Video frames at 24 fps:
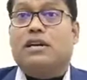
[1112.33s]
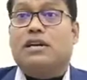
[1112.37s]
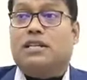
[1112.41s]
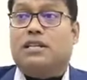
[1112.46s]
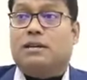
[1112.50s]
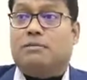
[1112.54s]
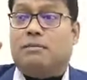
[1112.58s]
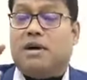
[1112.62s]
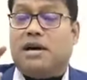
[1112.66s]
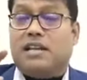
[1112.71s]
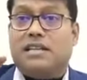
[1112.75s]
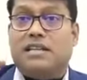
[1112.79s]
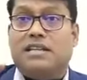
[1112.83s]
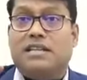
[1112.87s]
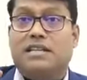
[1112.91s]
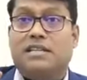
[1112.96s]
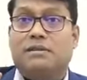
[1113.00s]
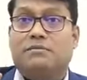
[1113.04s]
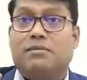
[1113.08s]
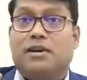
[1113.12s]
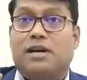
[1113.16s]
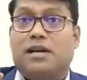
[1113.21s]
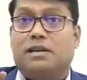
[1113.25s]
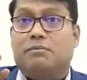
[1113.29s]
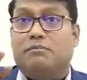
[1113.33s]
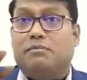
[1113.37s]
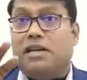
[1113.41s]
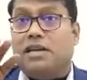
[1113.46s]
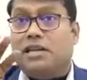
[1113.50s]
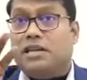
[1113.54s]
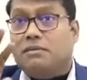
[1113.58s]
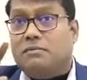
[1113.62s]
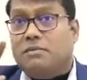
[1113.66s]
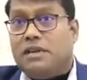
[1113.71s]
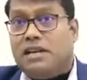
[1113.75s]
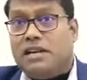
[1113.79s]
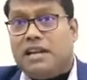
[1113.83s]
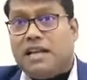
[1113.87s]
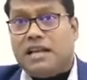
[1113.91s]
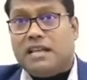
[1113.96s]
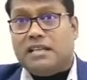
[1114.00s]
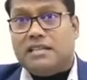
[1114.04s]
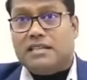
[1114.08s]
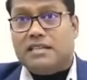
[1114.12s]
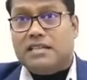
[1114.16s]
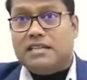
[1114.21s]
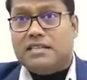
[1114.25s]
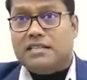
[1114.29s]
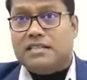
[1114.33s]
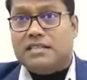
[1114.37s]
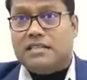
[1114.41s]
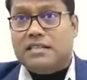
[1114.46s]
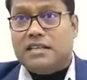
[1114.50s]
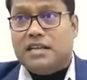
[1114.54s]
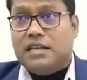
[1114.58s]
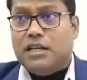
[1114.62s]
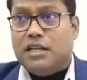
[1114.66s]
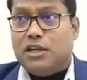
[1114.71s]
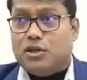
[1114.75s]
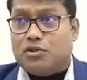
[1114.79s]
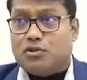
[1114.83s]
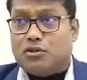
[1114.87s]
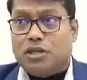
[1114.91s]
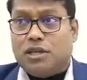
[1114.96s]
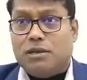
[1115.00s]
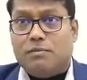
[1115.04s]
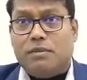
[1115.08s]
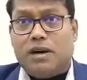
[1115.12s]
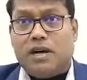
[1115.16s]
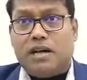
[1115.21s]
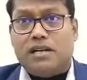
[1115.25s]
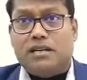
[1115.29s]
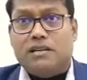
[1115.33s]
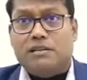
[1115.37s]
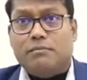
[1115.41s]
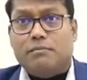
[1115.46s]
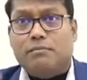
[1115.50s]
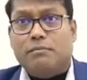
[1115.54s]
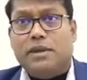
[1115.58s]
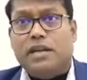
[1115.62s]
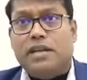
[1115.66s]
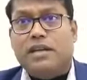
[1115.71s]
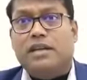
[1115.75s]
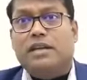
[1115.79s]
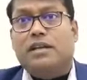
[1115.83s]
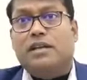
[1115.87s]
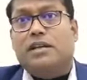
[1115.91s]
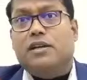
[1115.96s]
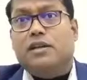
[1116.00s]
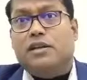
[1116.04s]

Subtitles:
the market demand may remain like this, so demand may